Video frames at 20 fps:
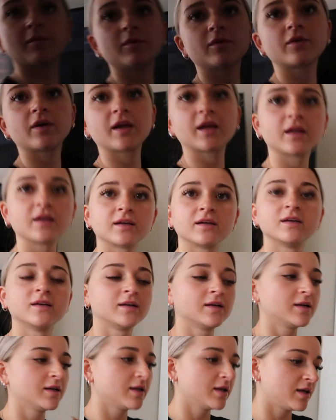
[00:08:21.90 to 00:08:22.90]
I'm doing.
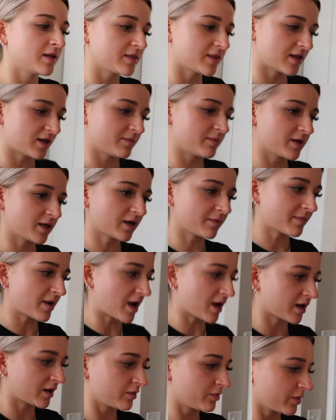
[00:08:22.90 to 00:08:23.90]
Then I'm gonna come
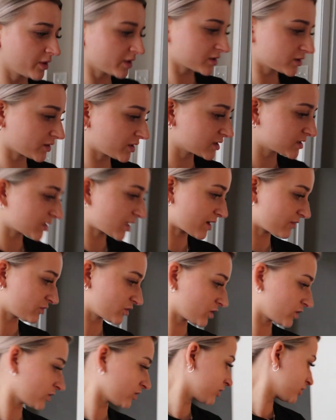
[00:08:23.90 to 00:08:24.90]
back, work the rest of the
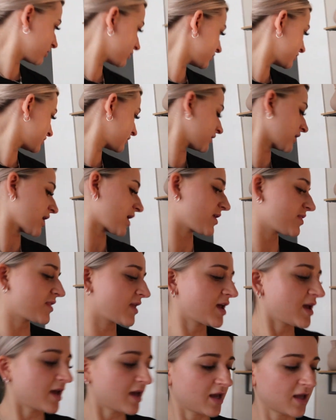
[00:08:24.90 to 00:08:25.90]
afternoon, and
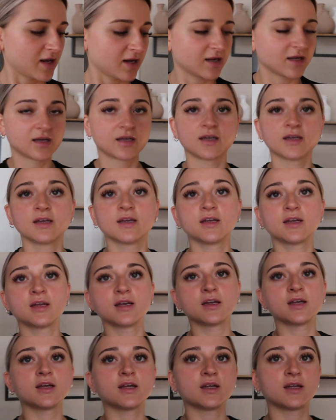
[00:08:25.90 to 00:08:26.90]
then
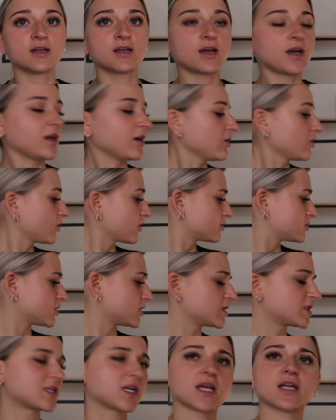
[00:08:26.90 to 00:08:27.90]
I don't know what I'm
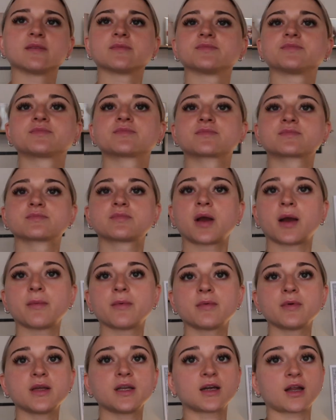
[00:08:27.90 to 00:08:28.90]
doing tonight.
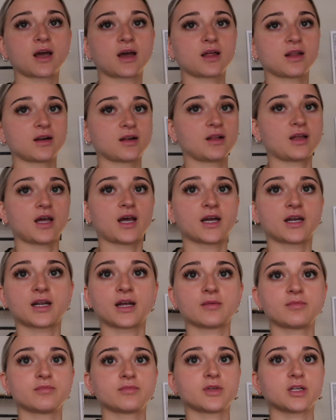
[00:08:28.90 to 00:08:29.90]
Probably not a lot.
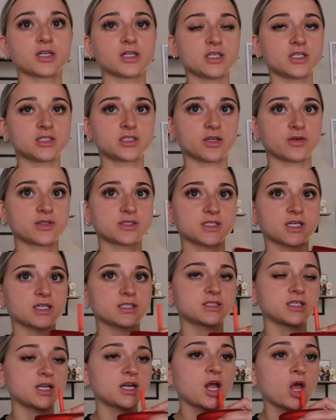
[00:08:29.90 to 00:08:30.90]
I'm literally so
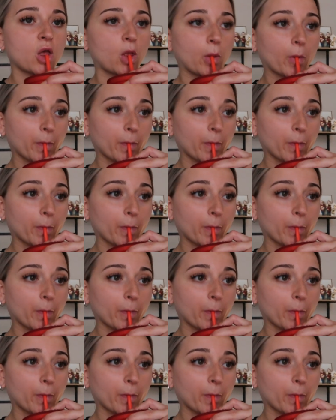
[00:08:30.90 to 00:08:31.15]
exhausted.